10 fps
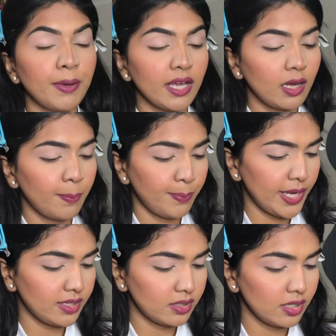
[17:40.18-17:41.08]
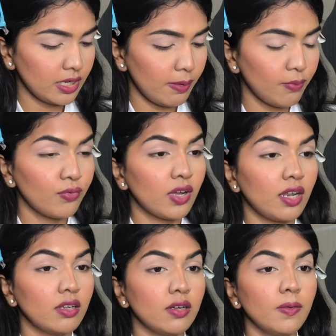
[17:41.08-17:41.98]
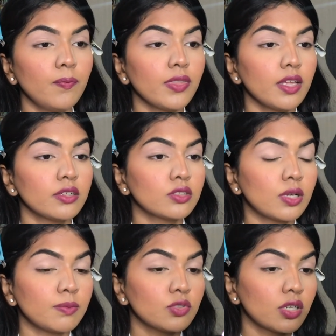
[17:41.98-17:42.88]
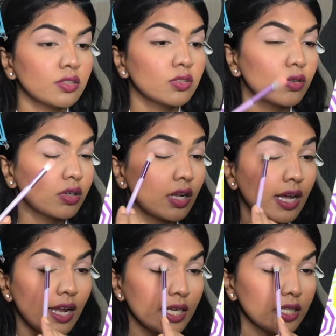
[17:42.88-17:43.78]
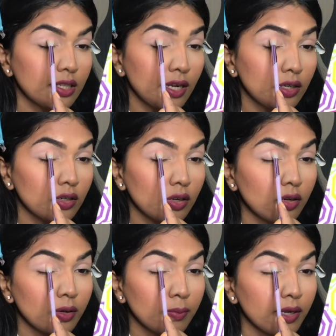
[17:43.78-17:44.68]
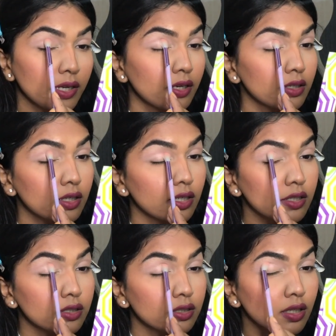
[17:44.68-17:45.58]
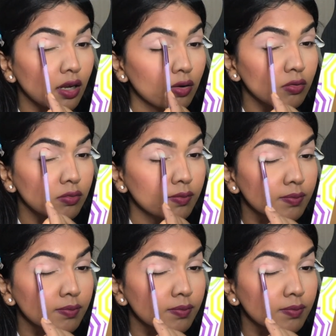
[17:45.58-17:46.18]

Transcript: pink pastel type of color so I'm just gonna add that in my crease now